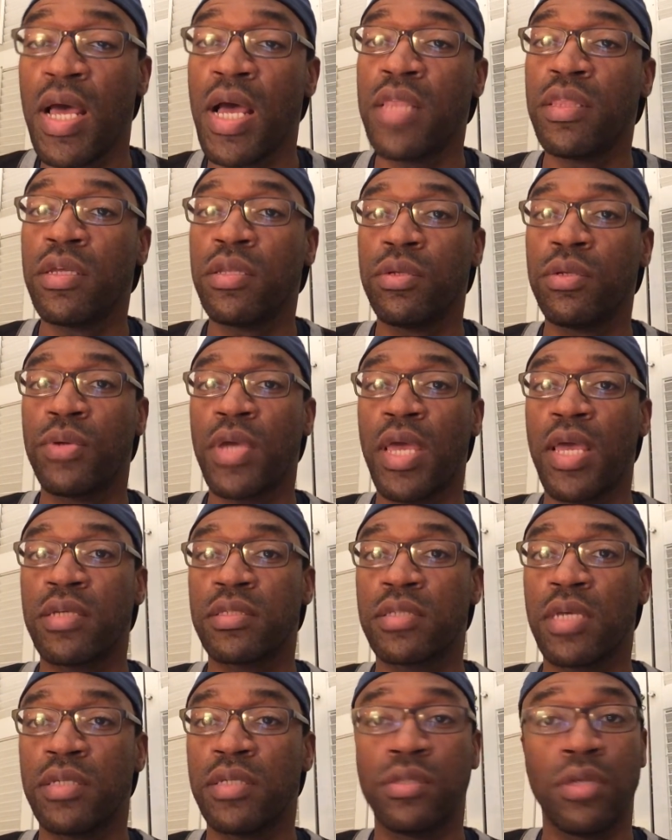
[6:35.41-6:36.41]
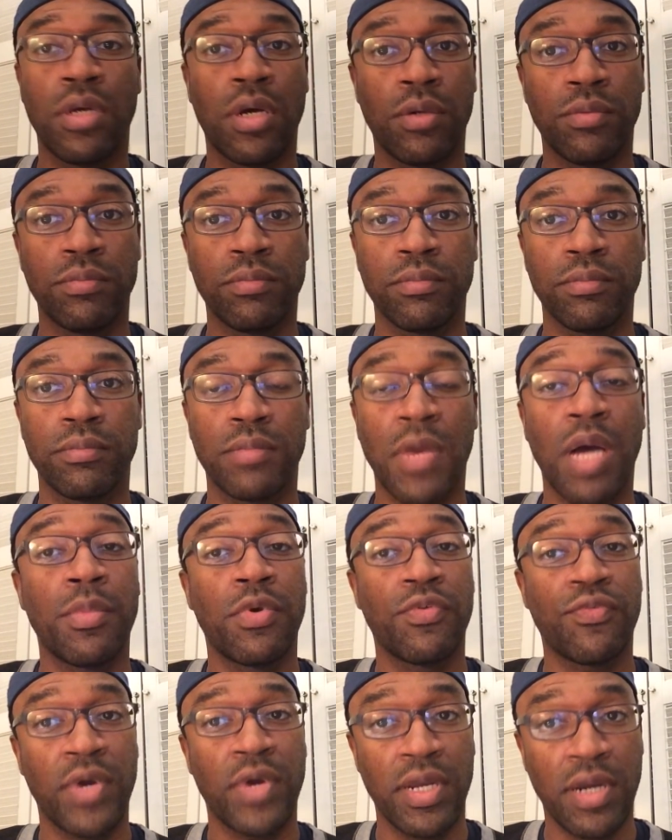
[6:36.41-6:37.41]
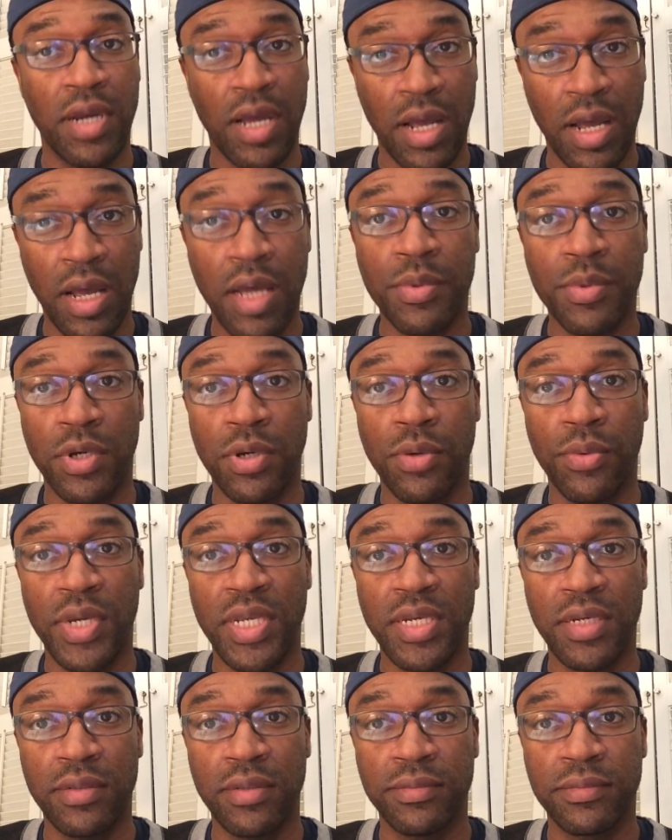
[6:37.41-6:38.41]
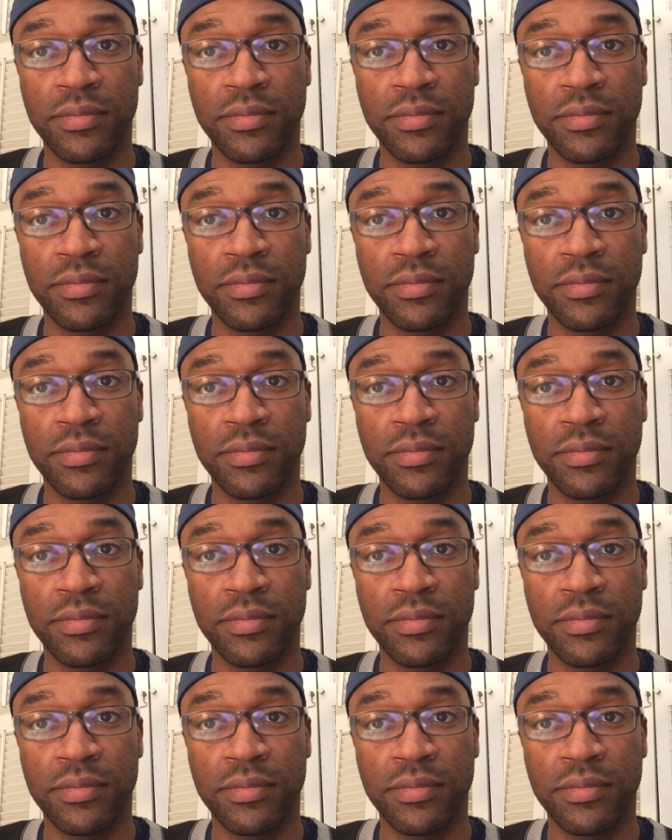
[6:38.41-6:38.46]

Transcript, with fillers: And then Liu Kang says, no, I'm afraid I'm gonna win.